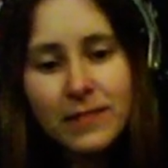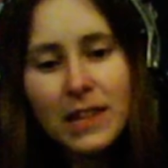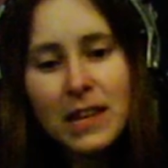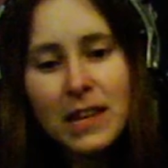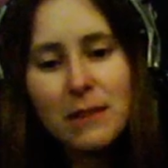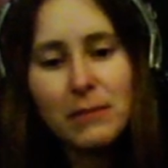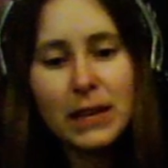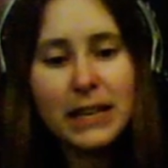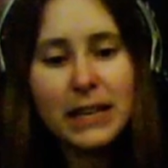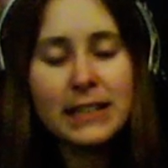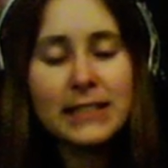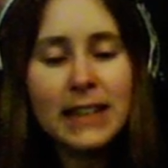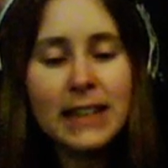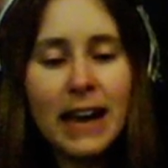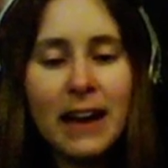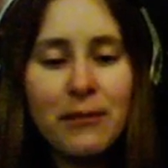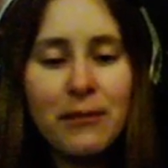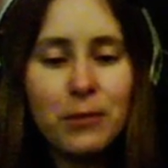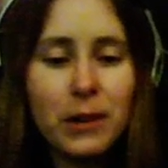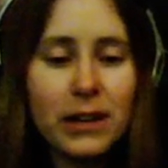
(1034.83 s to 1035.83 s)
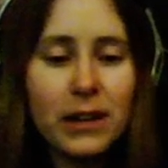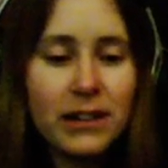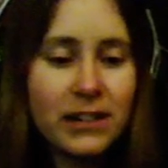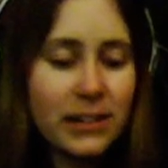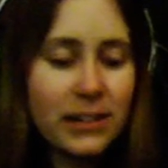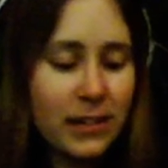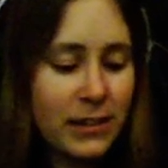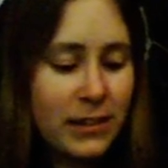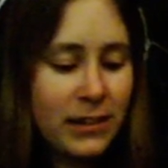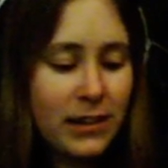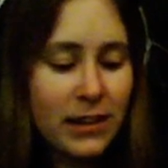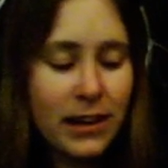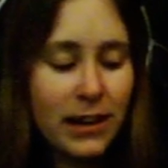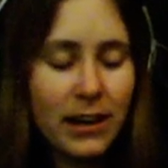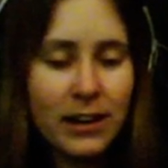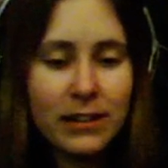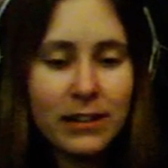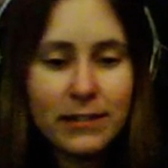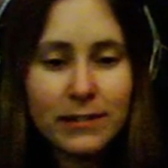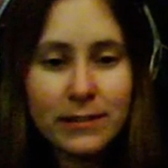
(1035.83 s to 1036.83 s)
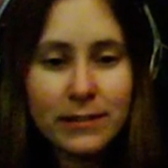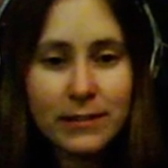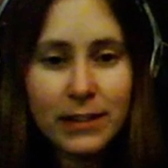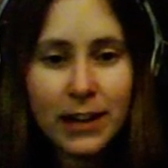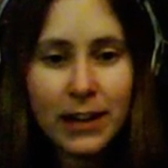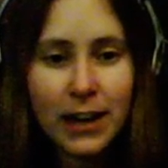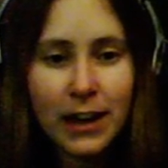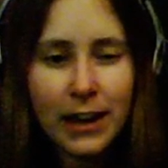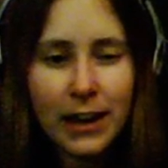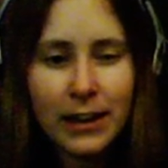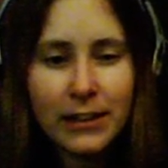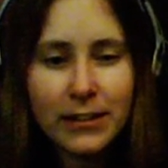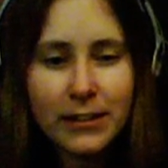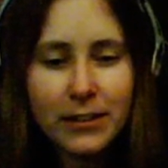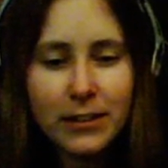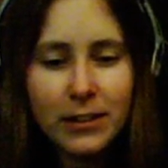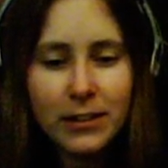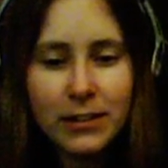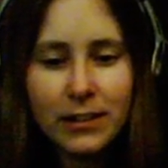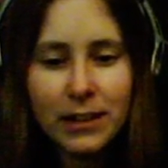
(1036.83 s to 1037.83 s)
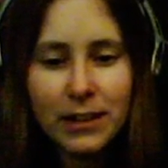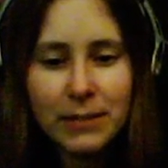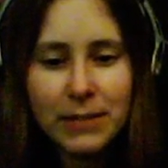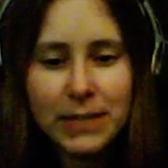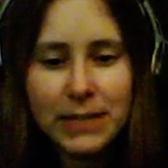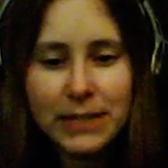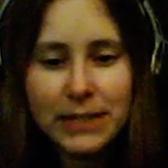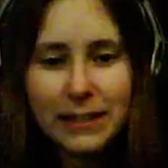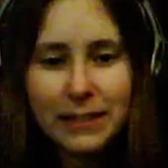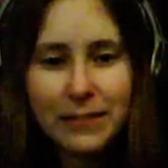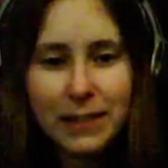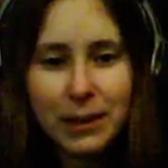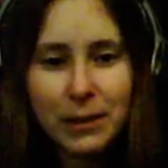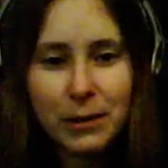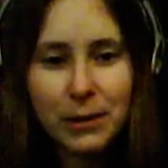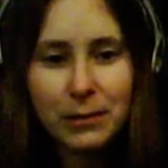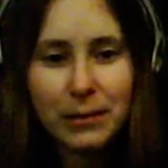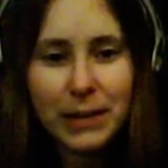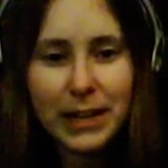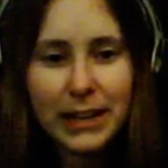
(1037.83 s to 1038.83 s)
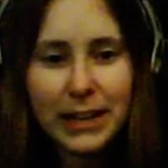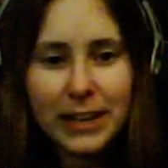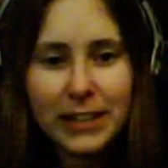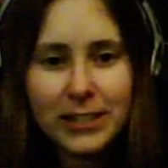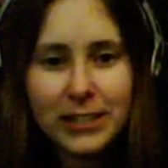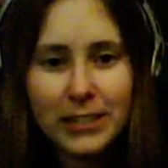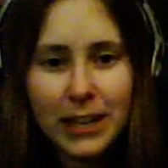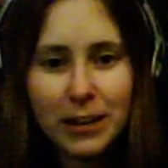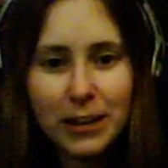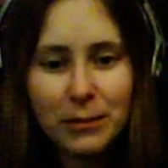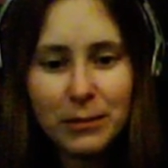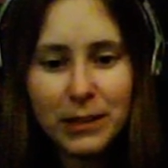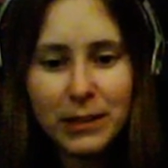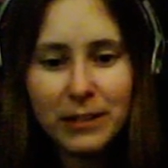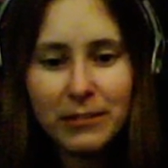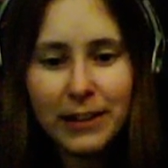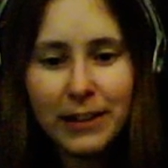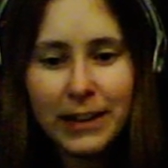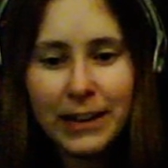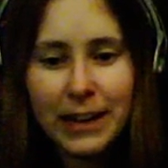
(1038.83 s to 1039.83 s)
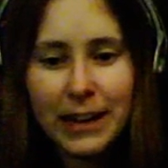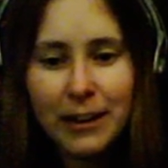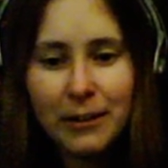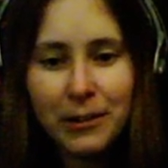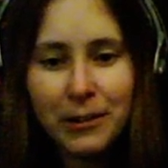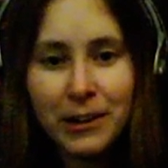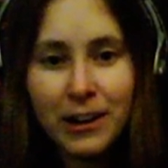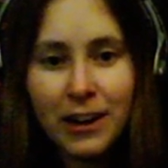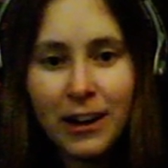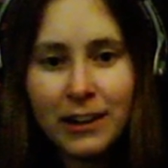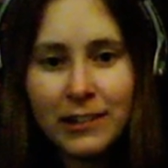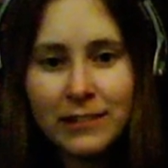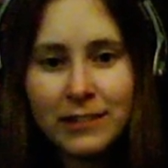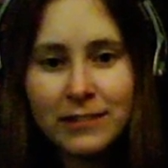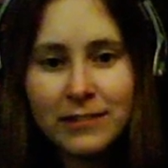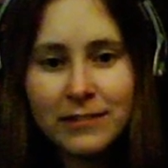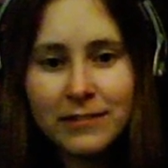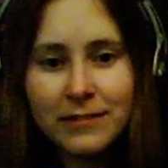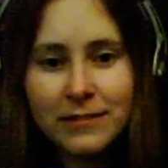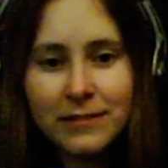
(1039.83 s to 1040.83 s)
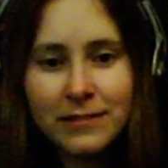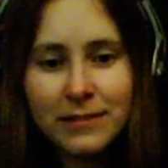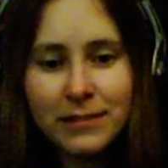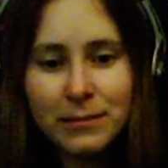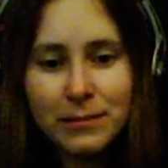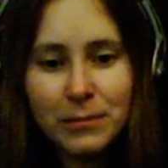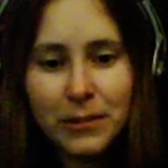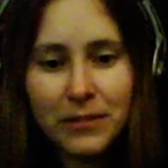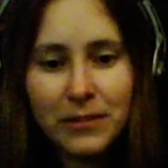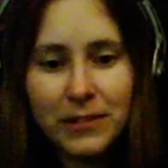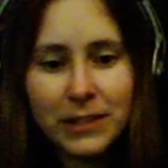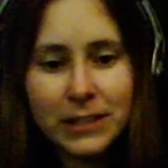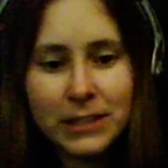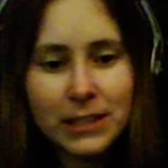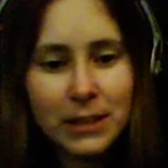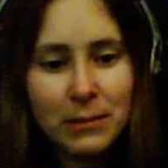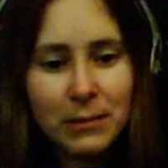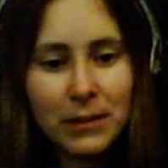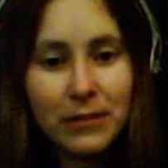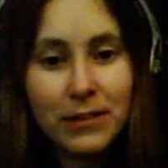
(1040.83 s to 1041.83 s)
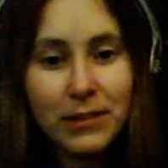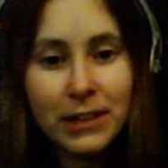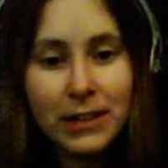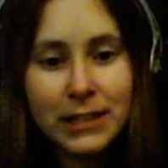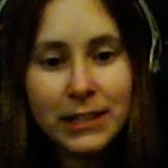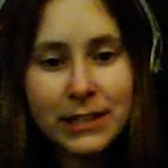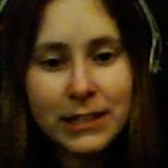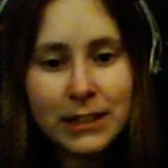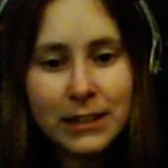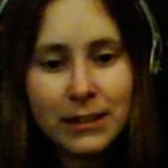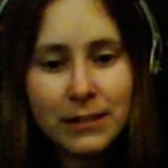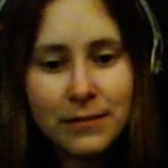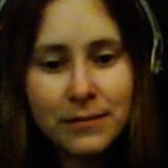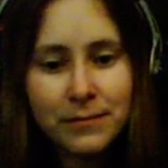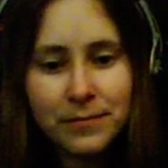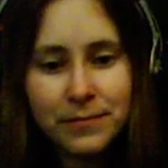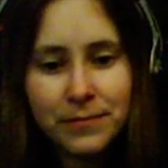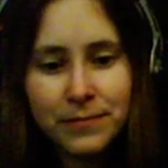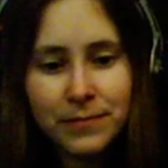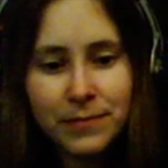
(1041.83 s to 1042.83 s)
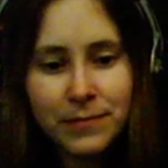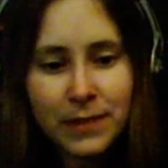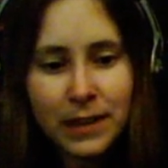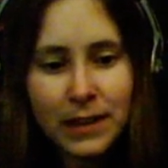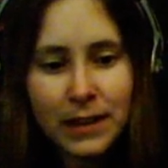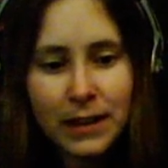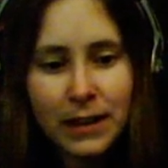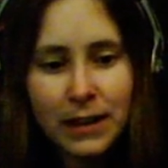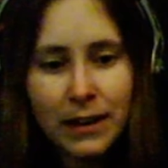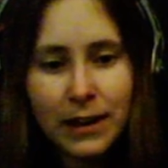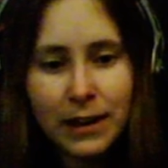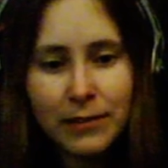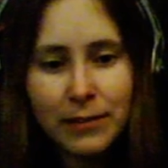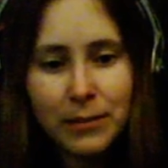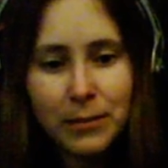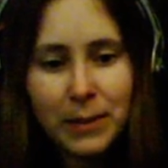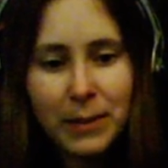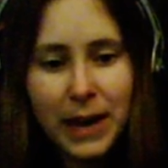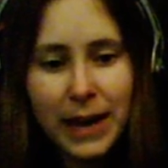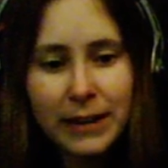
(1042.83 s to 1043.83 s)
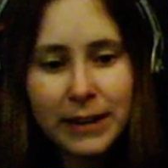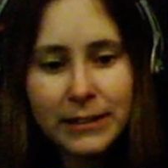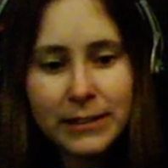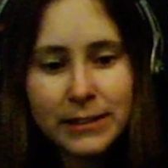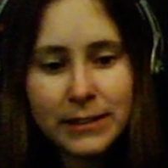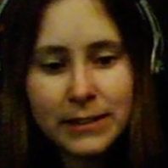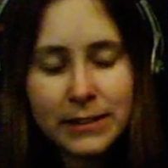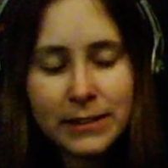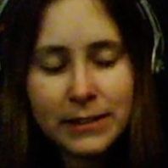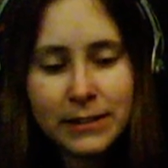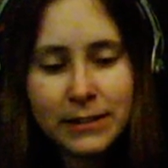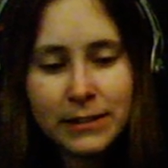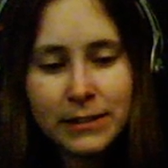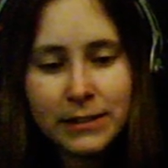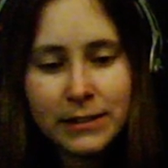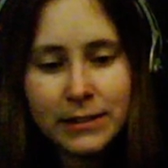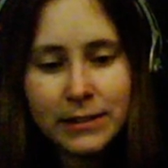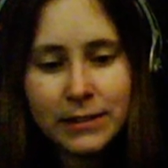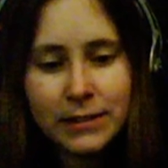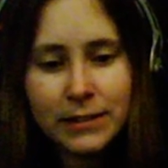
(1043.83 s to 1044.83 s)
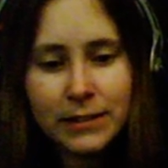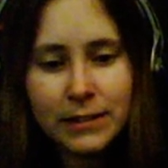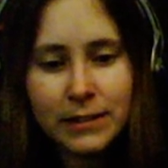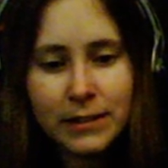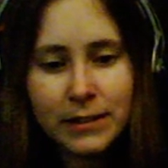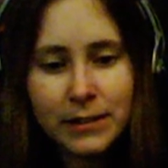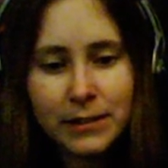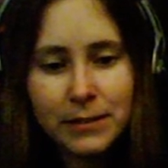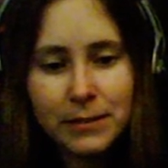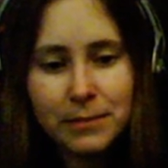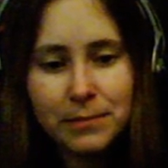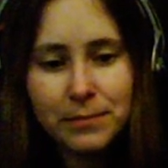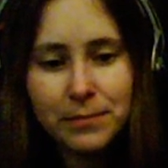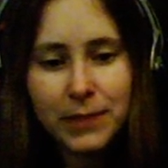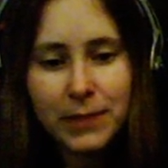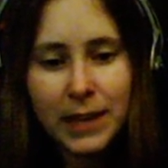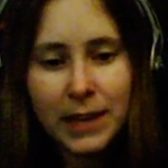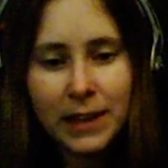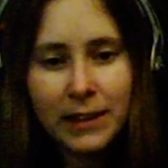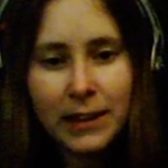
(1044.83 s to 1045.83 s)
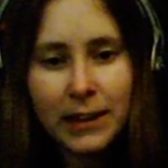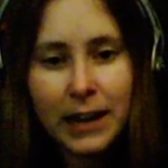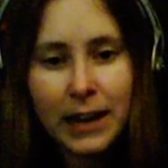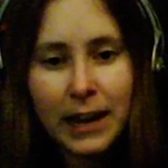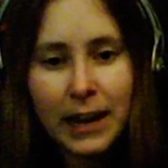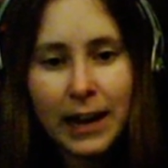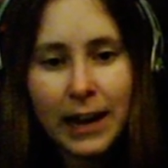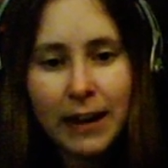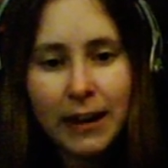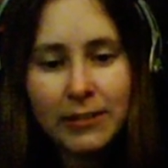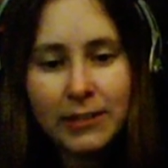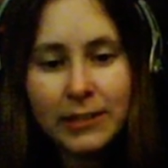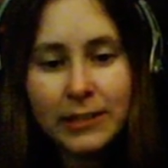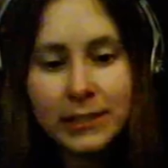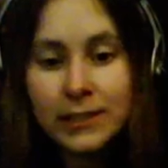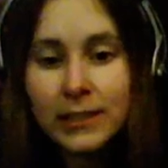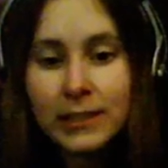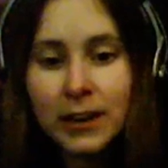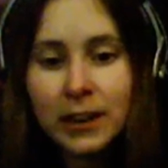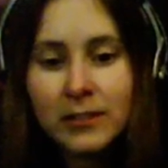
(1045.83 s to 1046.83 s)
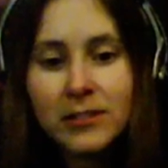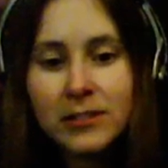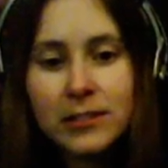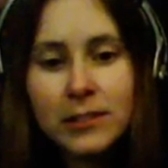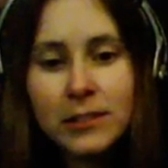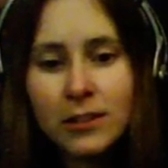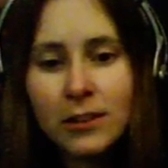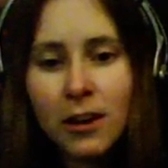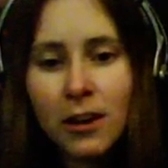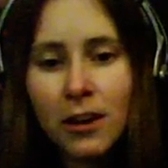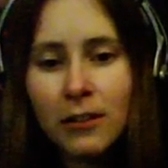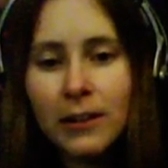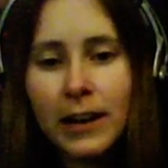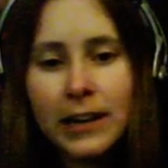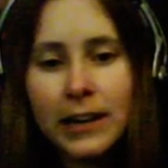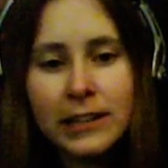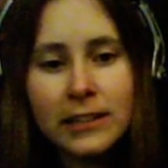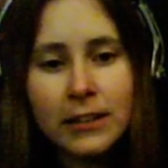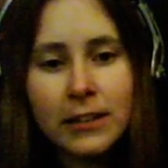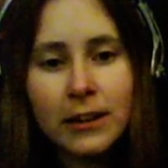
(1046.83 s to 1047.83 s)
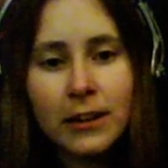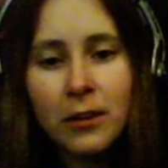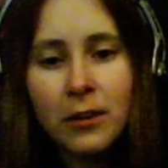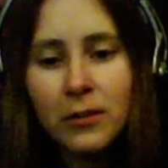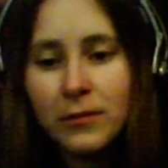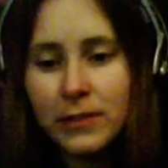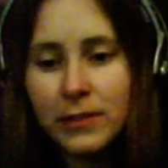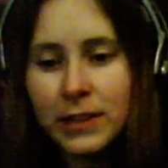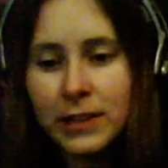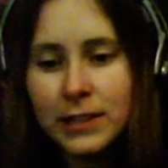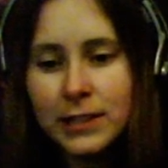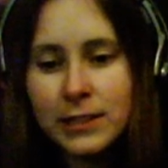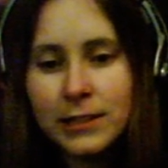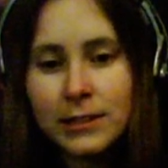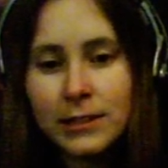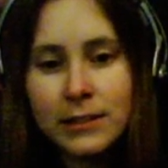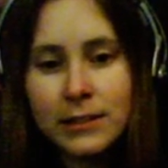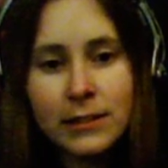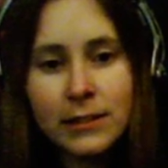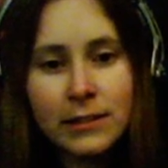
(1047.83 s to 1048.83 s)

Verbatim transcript: Because I have one. I could, let me see if I want to make that Shadowblade right now or not. But first let me fill this in. I have a bat. Um, and then I had these announcers all ready to go for this.